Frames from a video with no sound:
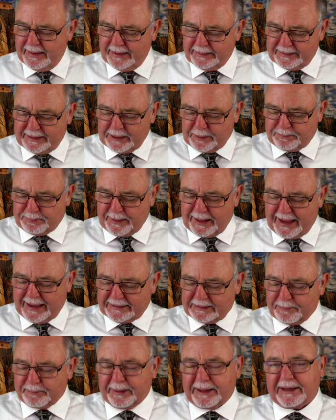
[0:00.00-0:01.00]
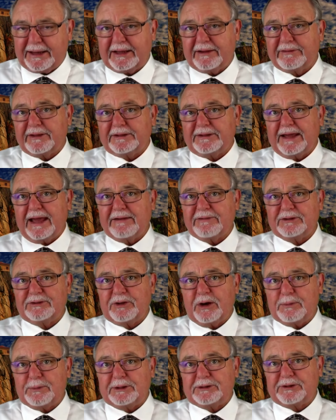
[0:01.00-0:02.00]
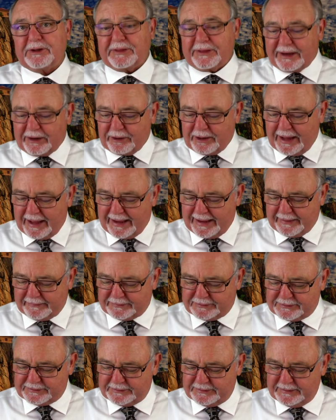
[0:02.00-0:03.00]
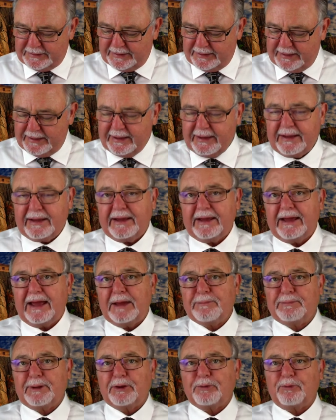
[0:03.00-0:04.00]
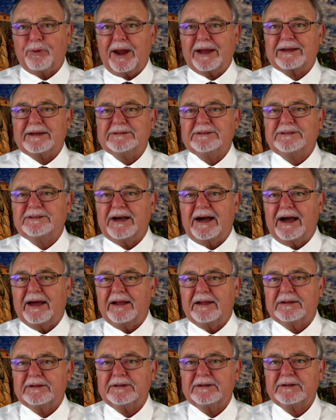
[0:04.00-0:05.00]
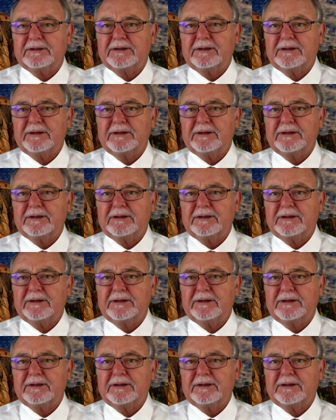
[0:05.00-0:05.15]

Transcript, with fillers: And then apply the meaning of the Day of Atonement to their lives and be reconciled.